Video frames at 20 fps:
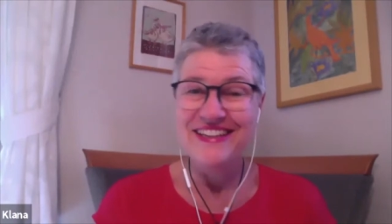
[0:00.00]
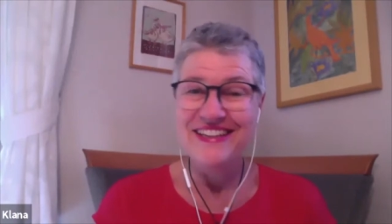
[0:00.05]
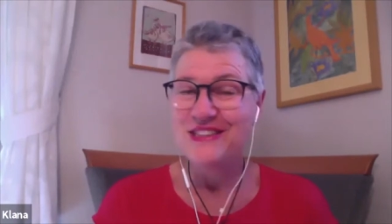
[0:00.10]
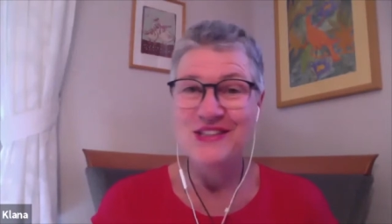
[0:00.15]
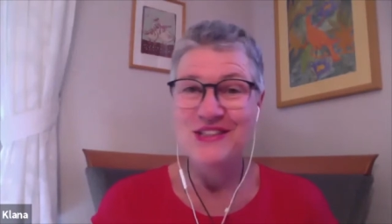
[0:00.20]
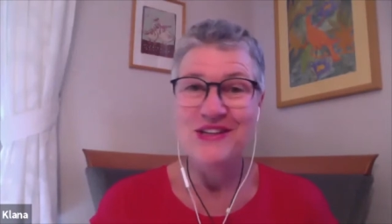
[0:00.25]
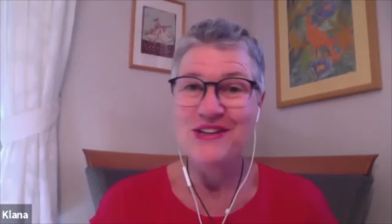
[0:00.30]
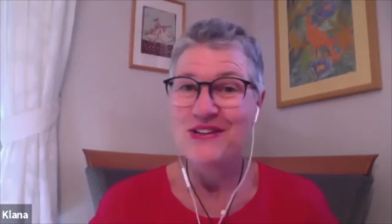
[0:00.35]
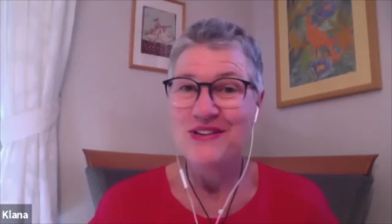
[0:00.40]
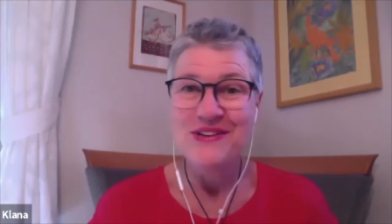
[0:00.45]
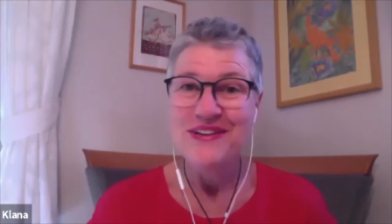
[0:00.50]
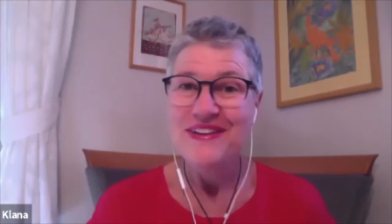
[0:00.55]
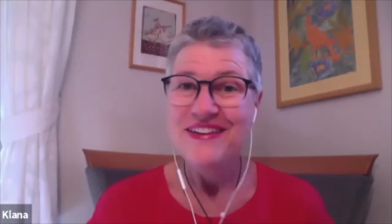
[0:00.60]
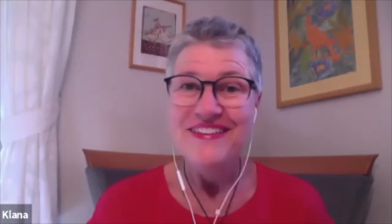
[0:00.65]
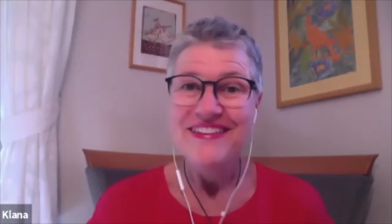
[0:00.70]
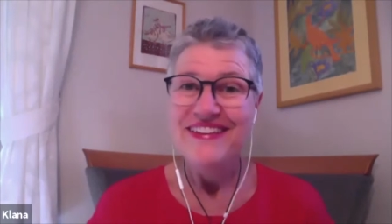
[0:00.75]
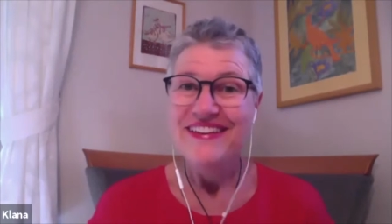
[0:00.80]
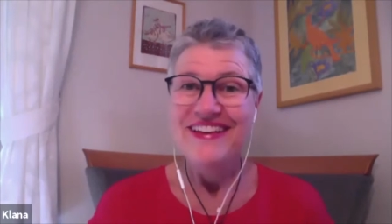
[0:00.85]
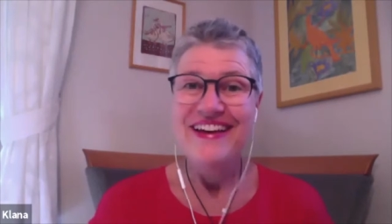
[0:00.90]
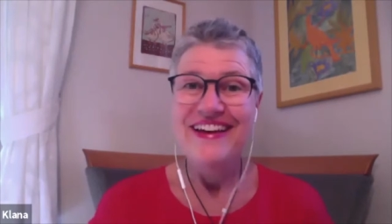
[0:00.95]
so
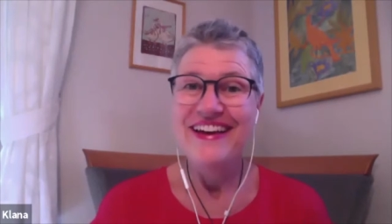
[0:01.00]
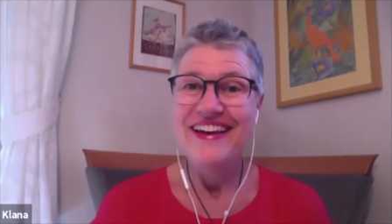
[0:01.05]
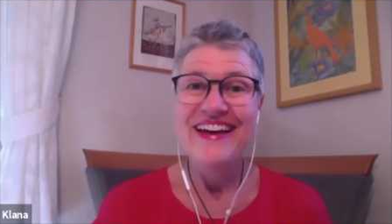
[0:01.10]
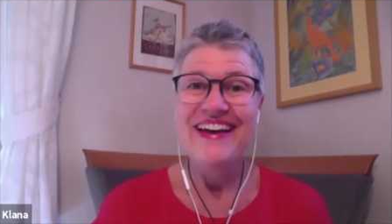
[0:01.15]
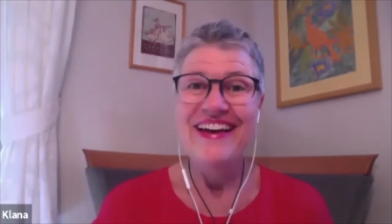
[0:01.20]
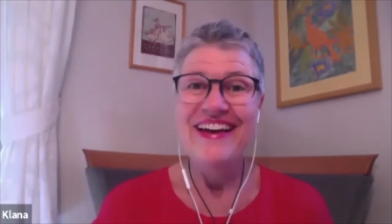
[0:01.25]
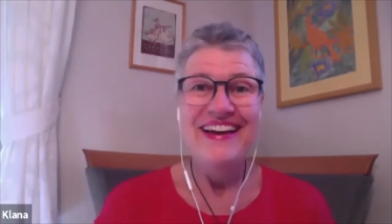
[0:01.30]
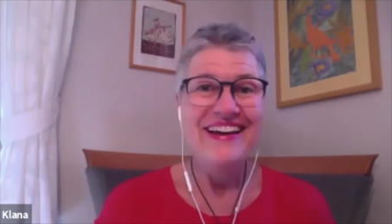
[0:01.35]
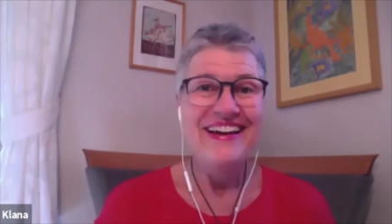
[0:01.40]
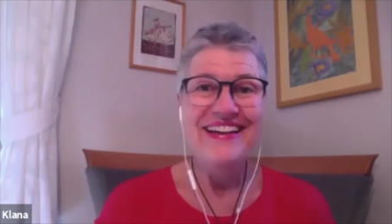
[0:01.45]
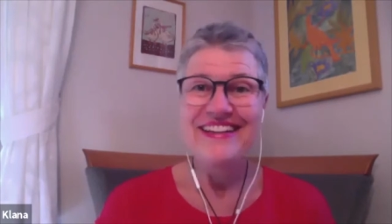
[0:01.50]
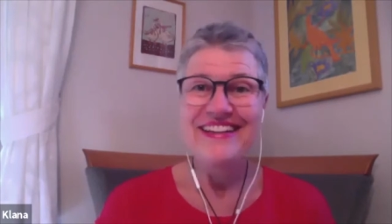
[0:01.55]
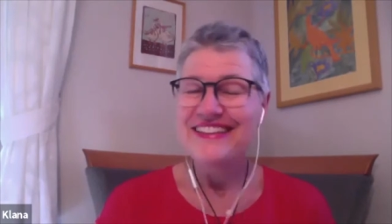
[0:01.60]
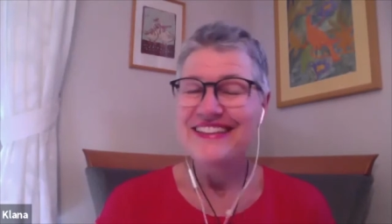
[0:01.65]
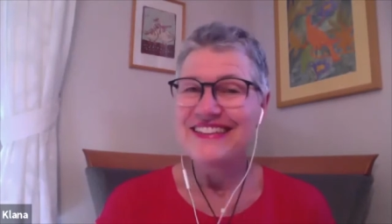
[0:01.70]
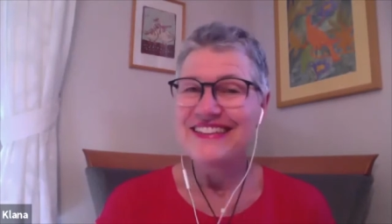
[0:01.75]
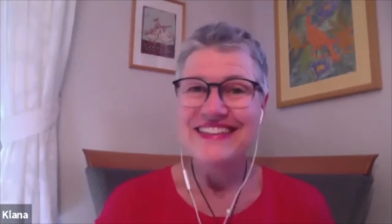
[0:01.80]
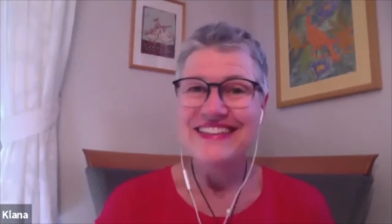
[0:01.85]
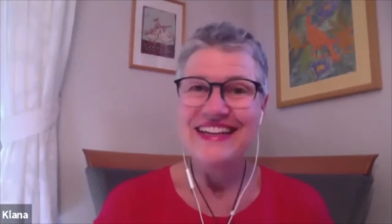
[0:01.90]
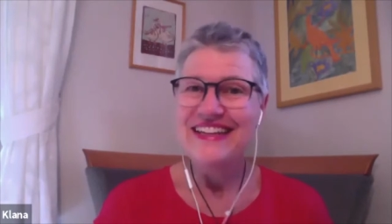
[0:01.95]
it's
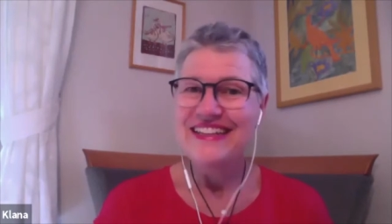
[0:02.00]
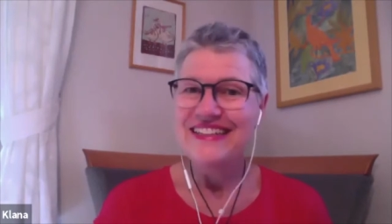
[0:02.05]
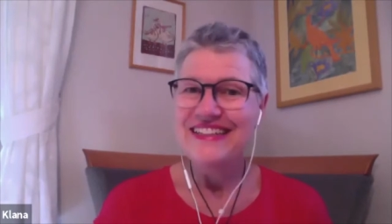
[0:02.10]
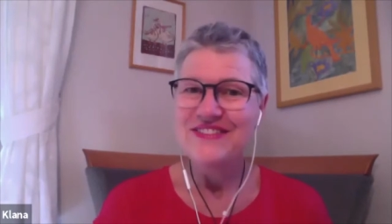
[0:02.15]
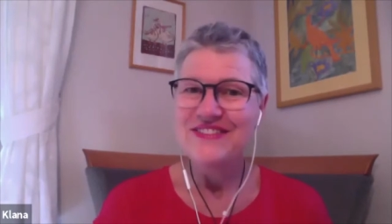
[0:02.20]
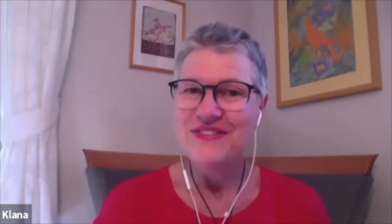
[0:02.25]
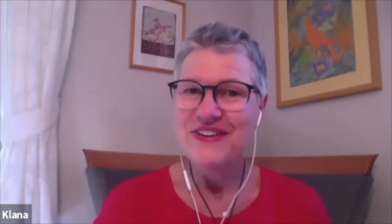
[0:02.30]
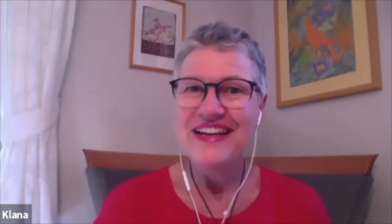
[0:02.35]
so it's what, really,